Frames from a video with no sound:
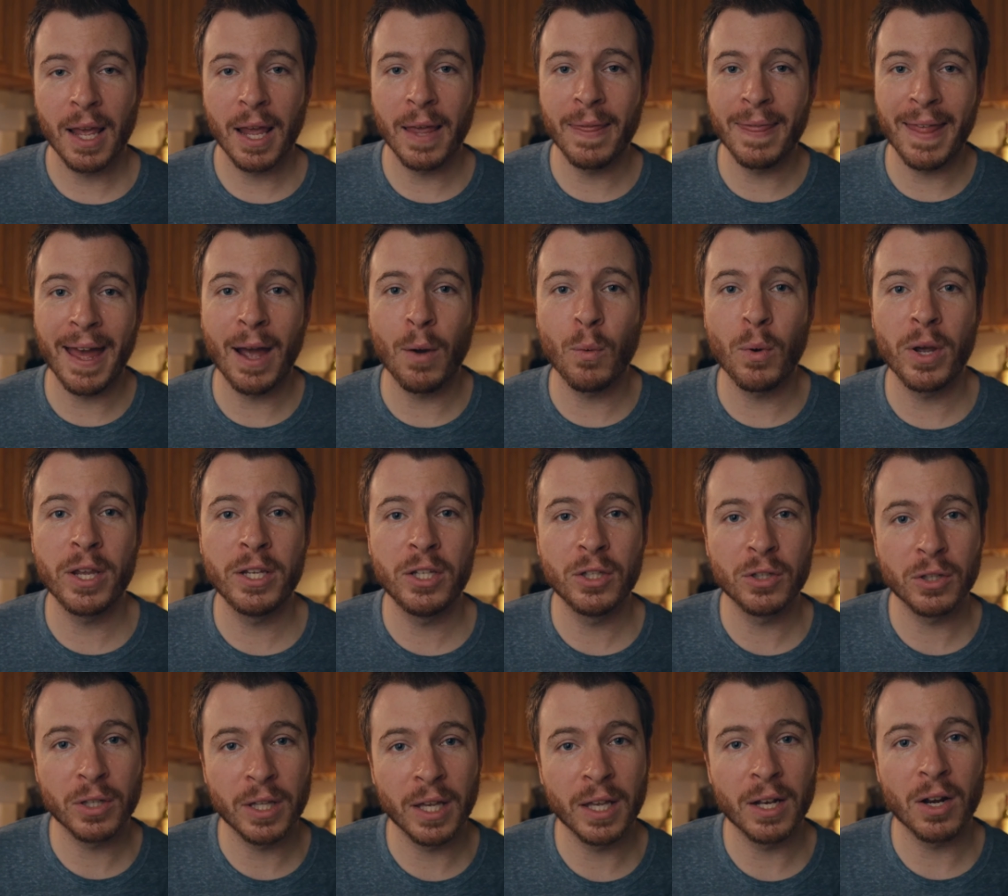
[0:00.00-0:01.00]
and that way
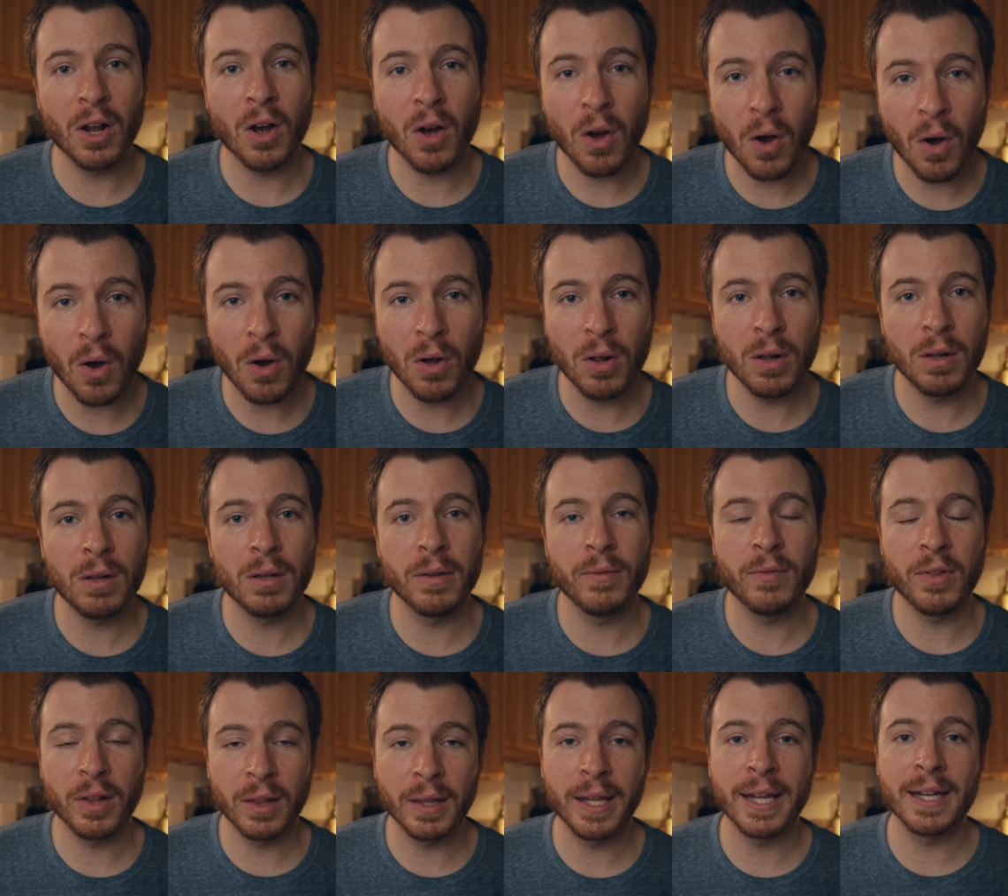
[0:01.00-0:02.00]
you'll get all
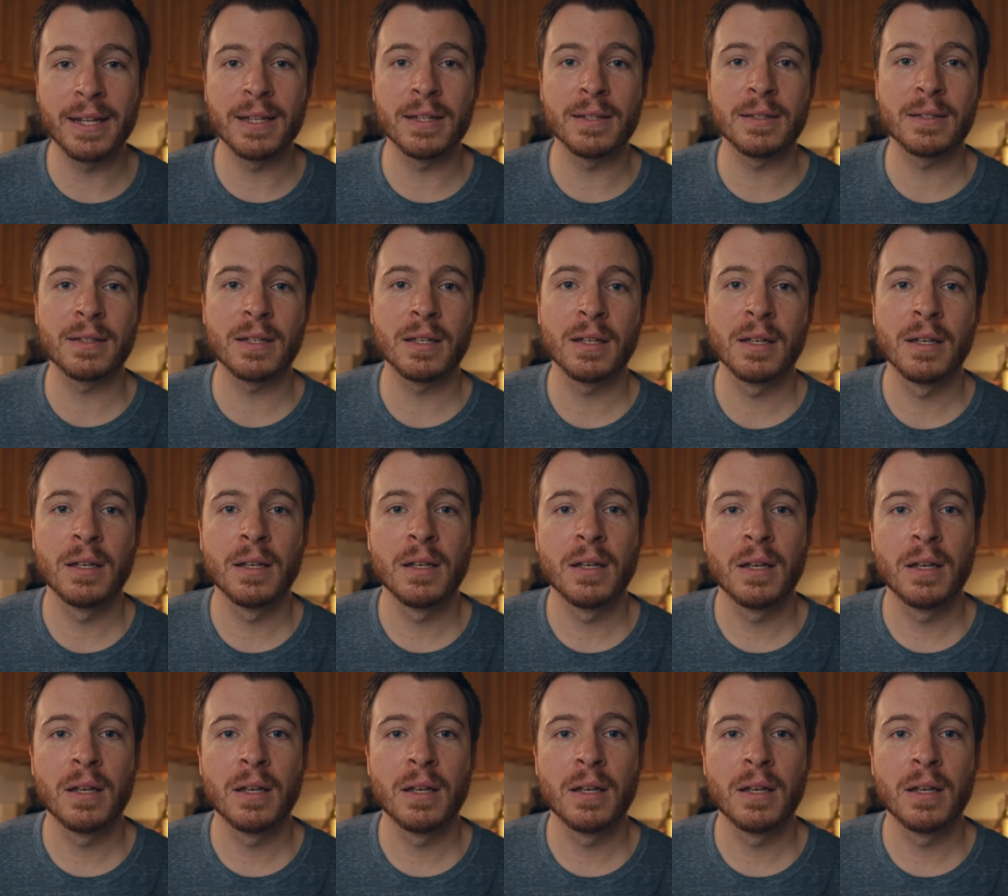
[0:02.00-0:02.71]
of the latest